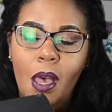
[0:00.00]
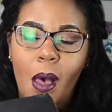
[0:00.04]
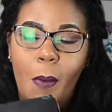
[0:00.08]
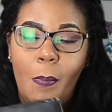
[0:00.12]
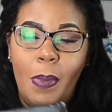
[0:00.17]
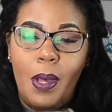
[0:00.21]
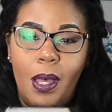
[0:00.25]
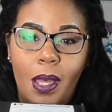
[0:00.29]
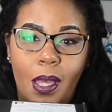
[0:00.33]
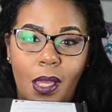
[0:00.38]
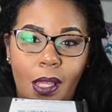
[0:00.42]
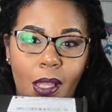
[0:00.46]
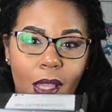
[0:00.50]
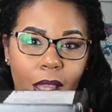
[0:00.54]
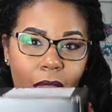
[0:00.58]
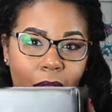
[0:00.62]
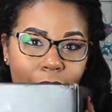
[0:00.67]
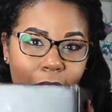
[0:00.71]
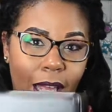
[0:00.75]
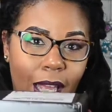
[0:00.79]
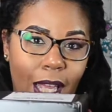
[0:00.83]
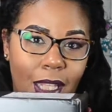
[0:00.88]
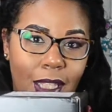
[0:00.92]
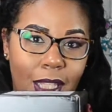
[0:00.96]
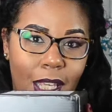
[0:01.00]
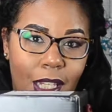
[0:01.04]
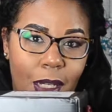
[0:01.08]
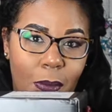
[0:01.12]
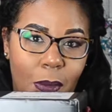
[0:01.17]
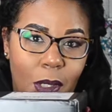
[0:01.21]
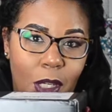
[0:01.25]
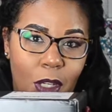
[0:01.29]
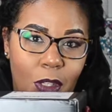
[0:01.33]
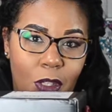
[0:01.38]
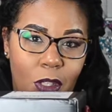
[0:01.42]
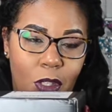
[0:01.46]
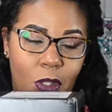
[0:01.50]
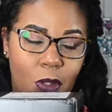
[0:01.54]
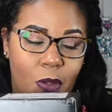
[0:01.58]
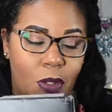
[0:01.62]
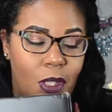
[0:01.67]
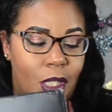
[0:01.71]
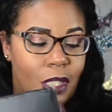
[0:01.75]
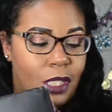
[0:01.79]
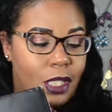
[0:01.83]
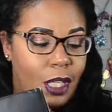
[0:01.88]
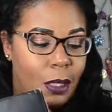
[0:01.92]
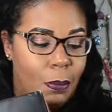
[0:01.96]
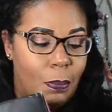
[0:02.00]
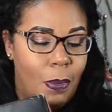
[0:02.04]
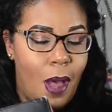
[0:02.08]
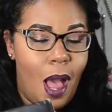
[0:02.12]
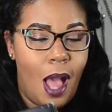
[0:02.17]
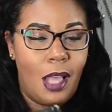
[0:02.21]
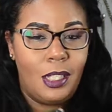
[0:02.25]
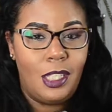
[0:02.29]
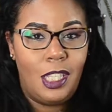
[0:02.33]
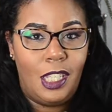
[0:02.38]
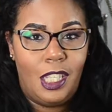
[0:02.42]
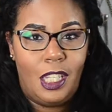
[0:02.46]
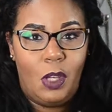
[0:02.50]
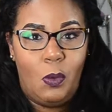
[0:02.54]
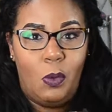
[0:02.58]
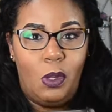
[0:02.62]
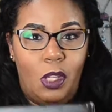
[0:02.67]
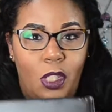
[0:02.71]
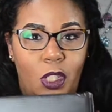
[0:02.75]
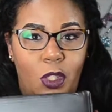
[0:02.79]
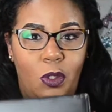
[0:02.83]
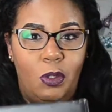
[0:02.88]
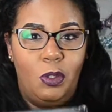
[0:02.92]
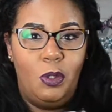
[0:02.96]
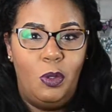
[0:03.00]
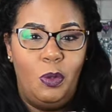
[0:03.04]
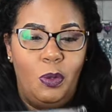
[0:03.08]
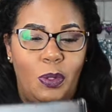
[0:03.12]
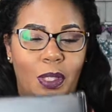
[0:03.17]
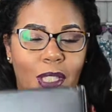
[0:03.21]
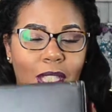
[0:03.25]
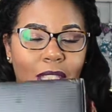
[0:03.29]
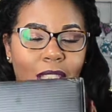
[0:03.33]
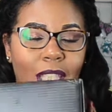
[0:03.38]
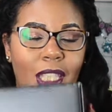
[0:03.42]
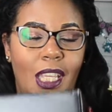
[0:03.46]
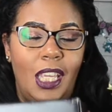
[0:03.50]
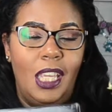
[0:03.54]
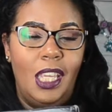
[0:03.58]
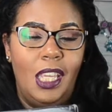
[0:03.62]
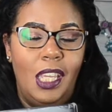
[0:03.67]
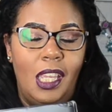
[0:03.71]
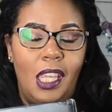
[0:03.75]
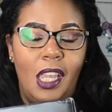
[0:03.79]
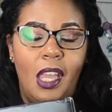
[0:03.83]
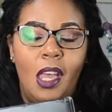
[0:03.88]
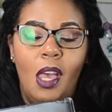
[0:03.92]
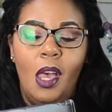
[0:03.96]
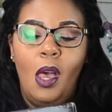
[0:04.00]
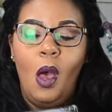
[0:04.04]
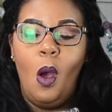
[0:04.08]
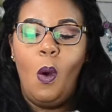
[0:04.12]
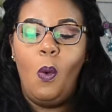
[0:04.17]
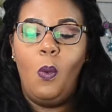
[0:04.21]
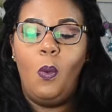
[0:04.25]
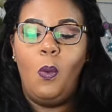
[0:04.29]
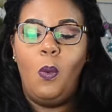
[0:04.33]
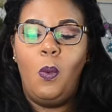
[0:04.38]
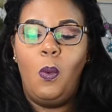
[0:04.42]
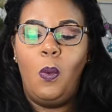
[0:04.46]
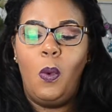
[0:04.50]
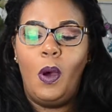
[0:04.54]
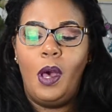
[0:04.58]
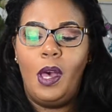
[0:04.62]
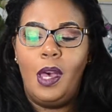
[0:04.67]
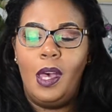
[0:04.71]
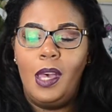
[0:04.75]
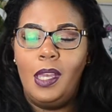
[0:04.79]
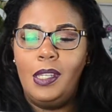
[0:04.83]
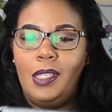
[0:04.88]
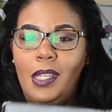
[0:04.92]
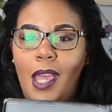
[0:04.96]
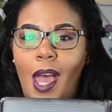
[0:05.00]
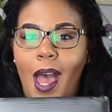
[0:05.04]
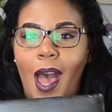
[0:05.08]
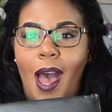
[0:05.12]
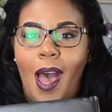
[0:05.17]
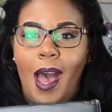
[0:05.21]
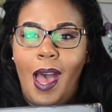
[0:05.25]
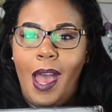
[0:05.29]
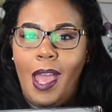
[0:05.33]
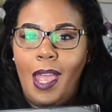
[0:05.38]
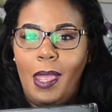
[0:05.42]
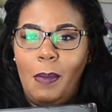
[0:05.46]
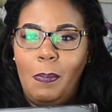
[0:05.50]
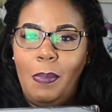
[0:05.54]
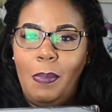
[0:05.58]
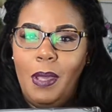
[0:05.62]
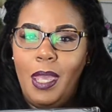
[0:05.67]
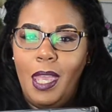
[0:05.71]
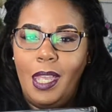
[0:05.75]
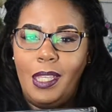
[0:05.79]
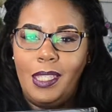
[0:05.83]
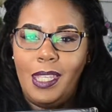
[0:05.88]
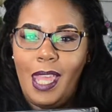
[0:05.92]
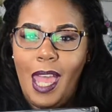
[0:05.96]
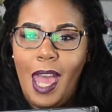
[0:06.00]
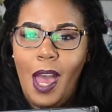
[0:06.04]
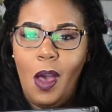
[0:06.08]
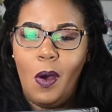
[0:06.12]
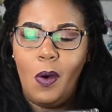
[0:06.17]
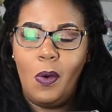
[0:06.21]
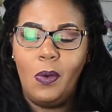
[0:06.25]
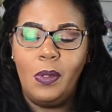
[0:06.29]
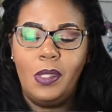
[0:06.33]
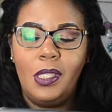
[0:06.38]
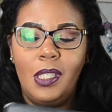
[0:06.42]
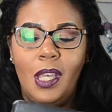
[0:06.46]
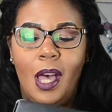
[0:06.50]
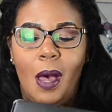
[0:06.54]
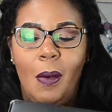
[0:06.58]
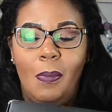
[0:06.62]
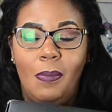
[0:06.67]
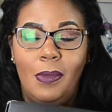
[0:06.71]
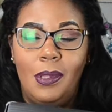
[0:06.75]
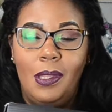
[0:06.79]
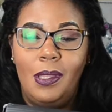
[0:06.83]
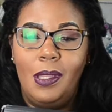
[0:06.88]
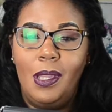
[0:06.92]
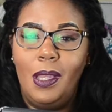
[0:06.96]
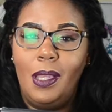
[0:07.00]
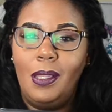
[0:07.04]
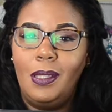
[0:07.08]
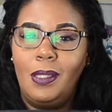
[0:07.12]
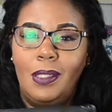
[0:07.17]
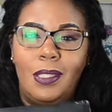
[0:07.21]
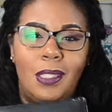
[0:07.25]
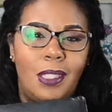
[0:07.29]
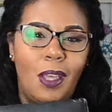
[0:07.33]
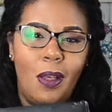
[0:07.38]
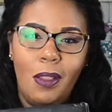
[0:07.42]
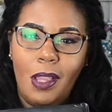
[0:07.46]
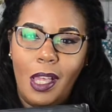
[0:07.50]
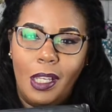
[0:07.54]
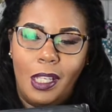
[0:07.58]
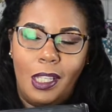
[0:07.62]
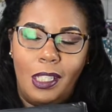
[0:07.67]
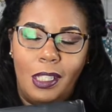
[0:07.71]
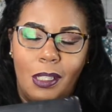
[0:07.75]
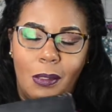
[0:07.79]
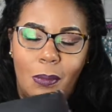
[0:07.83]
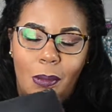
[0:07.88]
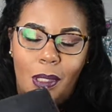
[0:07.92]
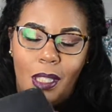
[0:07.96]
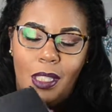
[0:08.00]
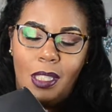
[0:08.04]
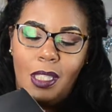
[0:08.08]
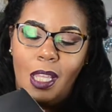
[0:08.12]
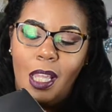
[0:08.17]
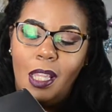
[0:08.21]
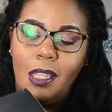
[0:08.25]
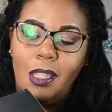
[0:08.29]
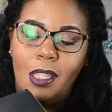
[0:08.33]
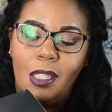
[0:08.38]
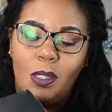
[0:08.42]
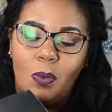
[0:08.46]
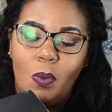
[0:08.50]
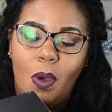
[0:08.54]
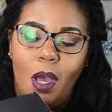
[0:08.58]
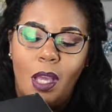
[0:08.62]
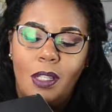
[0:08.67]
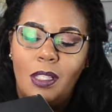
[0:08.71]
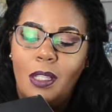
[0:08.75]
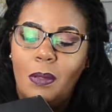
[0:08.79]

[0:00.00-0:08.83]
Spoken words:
But like I said, I'm here to do this unboxing and I wanted you to see what I picked out. I'm so lucky to be sent this watch.